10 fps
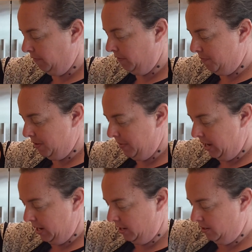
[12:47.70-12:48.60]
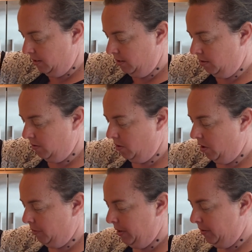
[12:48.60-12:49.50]
from the pan all
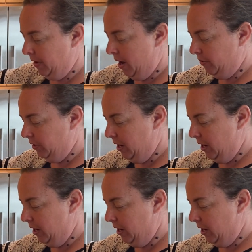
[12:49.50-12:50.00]
the way around,